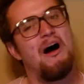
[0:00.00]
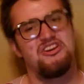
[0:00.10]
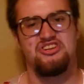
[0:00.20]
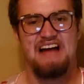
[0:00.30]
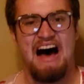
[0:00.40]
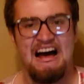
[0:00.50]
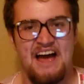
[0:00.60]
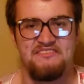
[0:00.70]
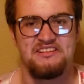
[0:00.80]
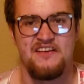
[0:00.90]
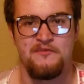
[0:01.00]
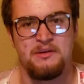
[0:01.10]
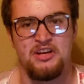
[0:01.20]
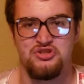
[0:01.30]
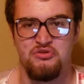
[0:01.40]
Why should I have to suffer
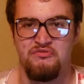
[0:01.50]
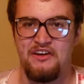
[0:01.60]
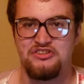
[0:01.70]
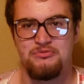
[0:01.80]
because you failed